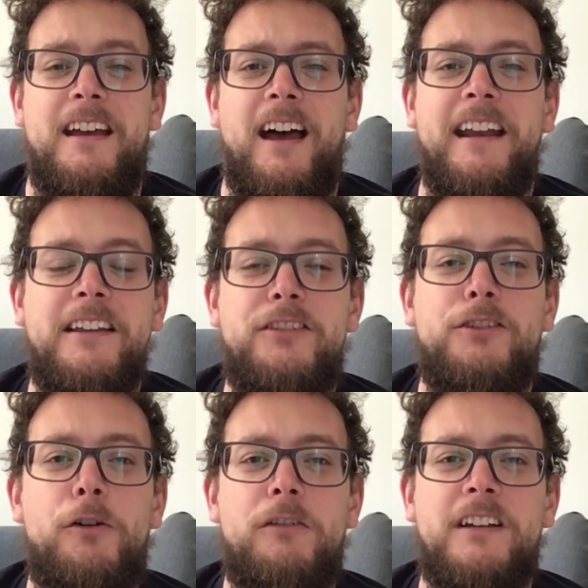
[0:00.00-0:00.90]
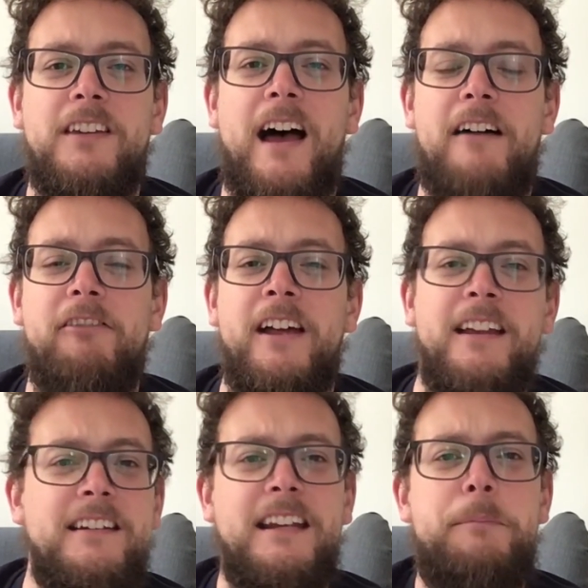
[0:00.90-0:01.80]
and his stories have
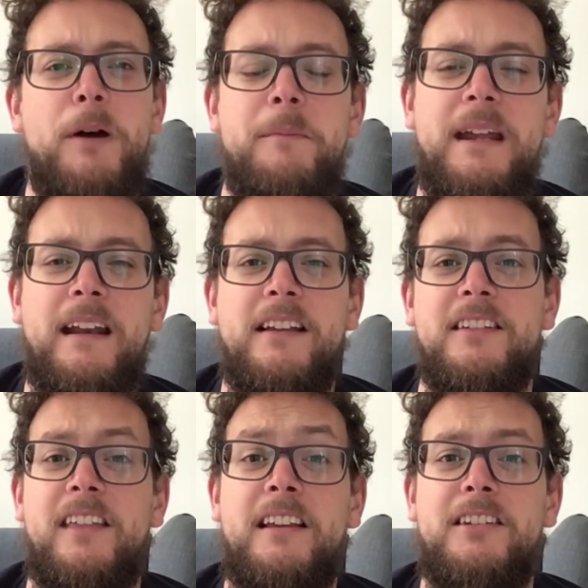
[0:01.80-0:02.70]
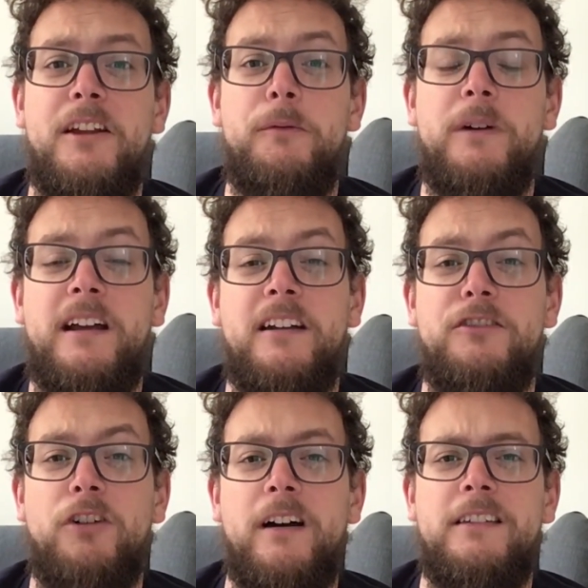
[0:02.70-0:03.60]
deeper meanings, things that we can
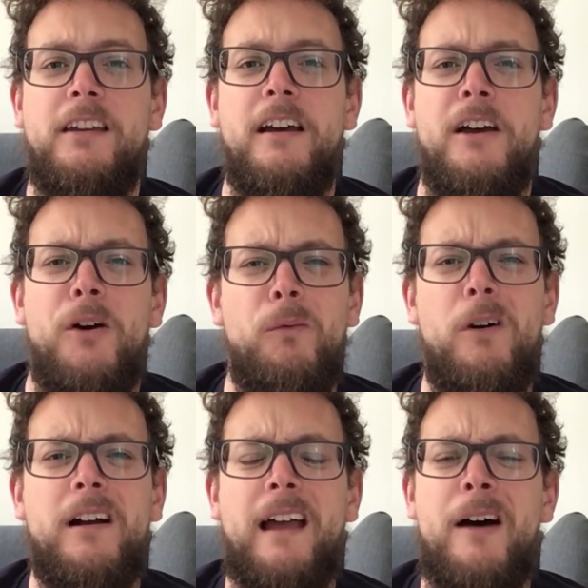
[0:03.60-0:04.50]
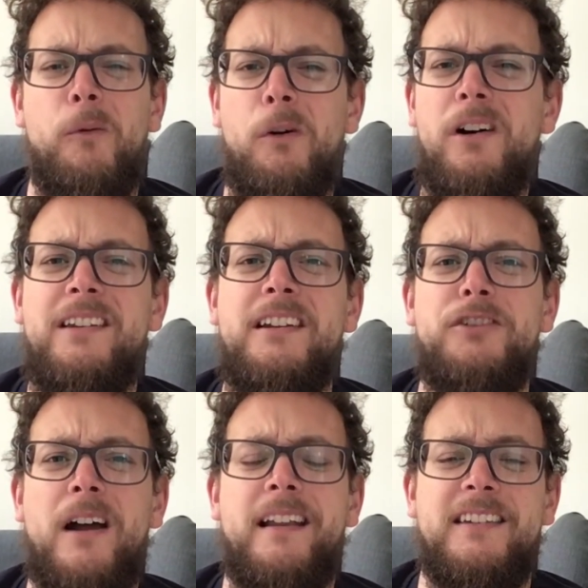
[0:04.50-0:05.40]
try to work out. What is he
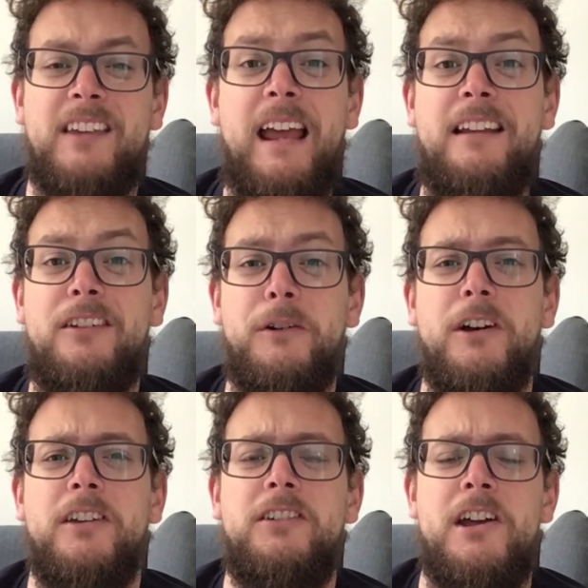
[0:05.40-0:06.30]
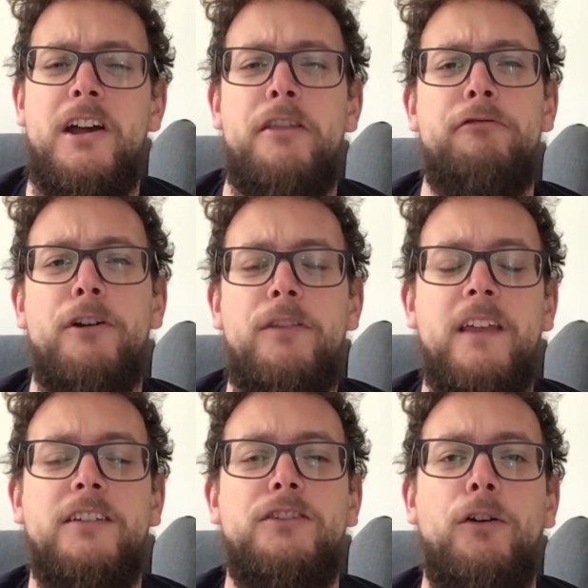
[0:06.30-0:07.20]
trying to say to us through this
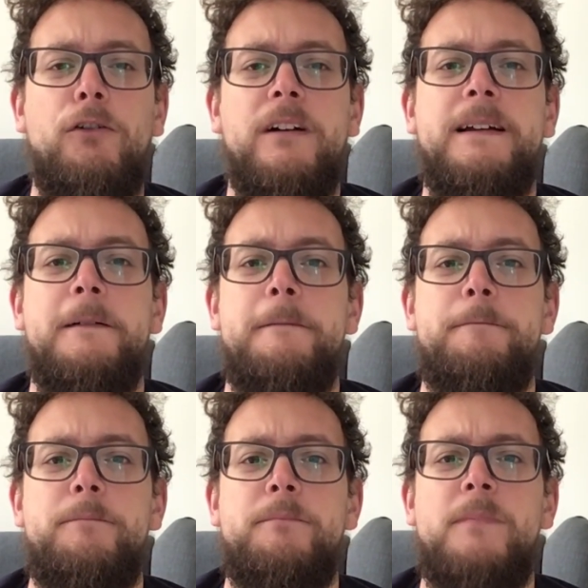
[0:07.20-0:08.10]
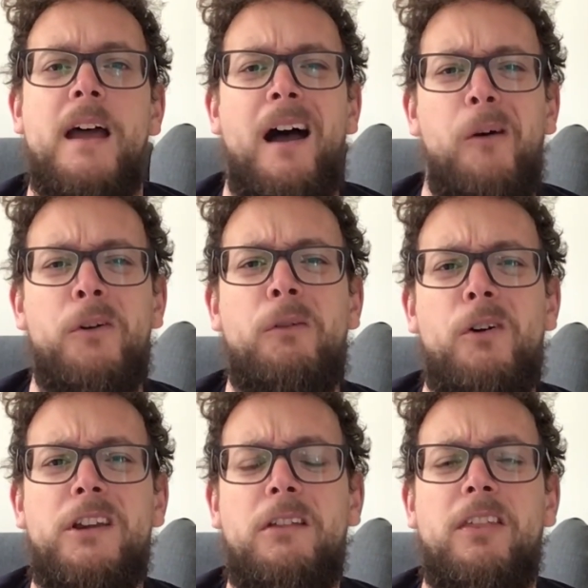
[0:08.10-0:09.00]
story? I wonder what
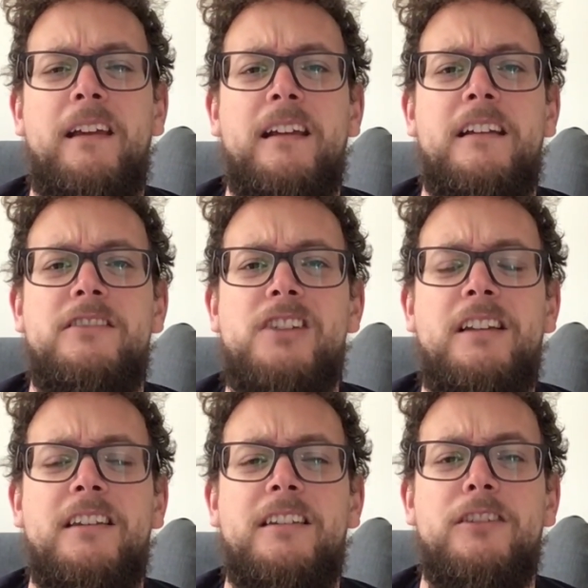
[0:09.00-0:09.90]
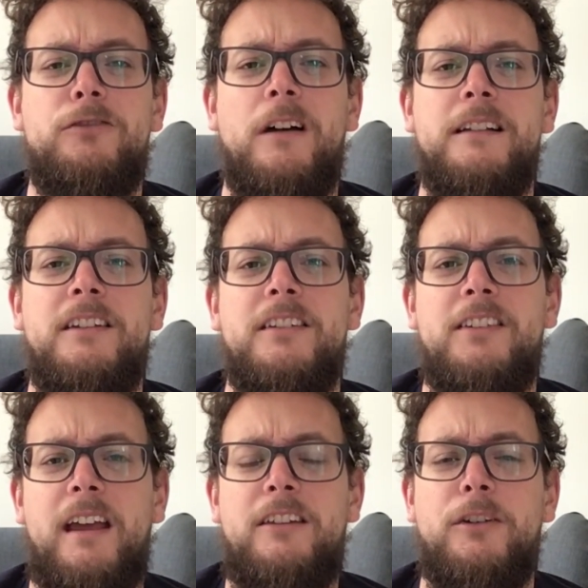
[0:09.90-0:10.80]
you think Jesus is trying to
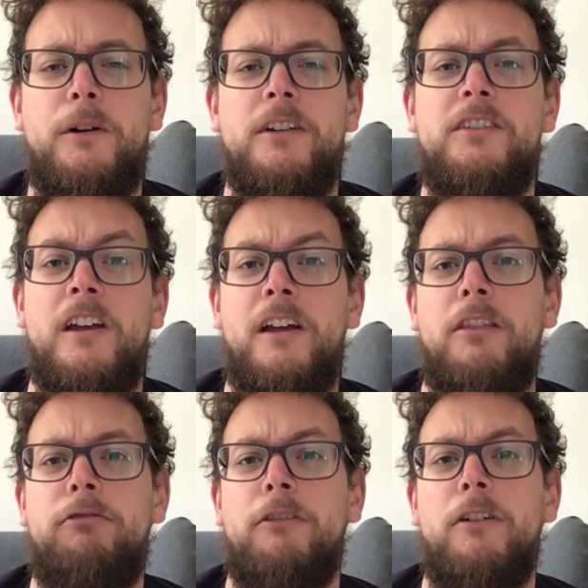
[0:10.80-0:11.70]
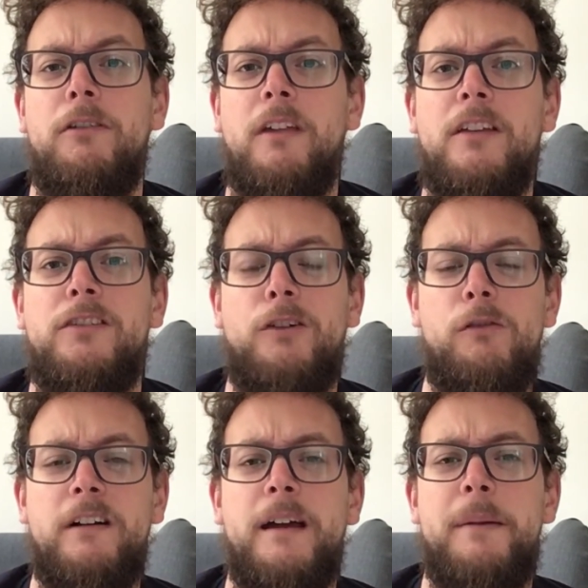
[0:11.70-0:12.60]
say to us through this
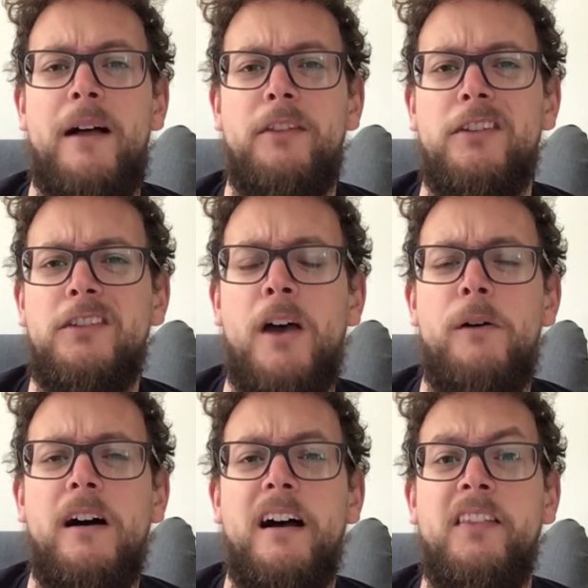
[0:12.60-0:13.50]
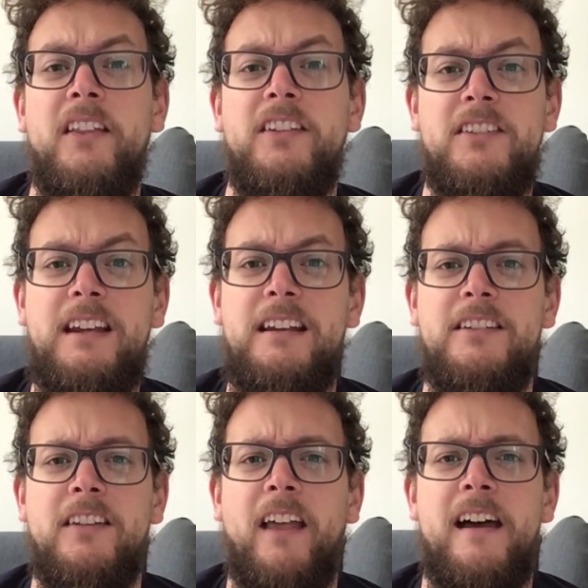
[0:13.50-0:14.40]
story about the sower and the seeds
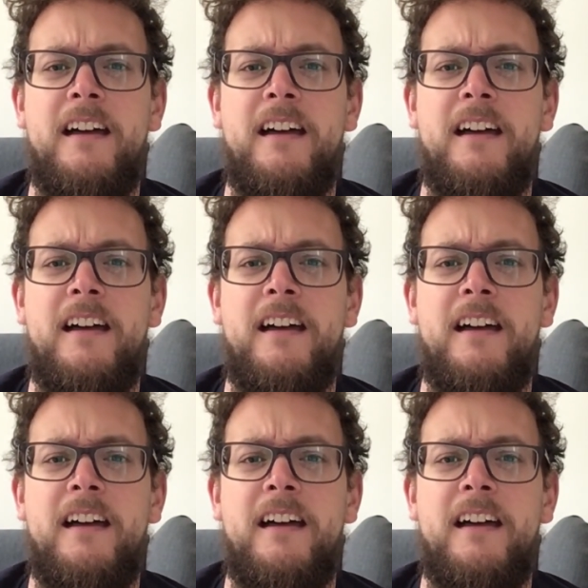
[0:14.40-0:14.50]
and their